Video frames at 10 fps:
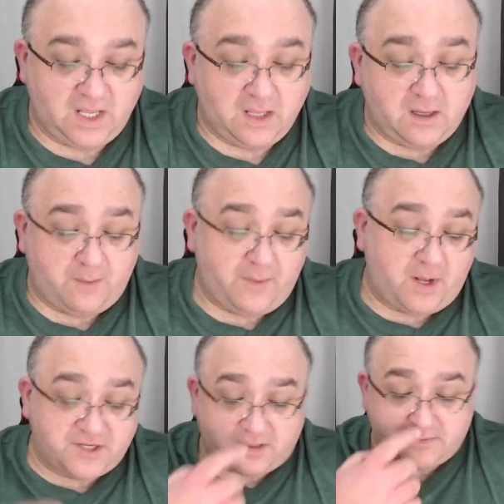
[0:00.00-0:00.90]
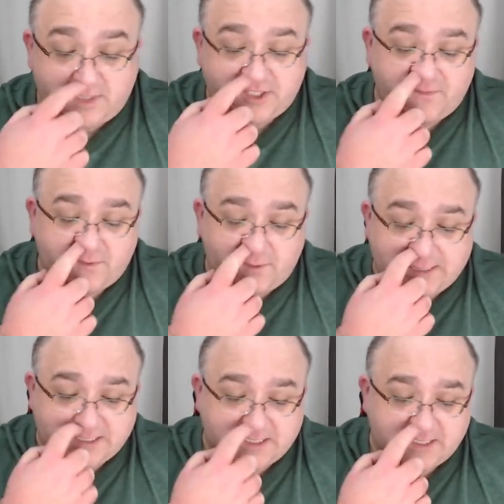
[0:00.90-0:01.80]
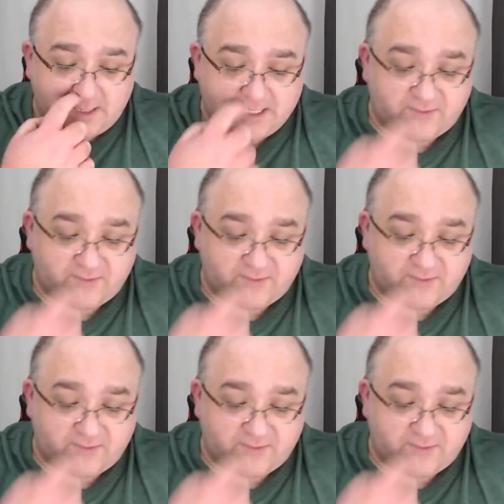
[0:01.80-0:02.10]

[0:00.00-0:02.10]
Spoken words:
I marched up, I shoved her head to the side and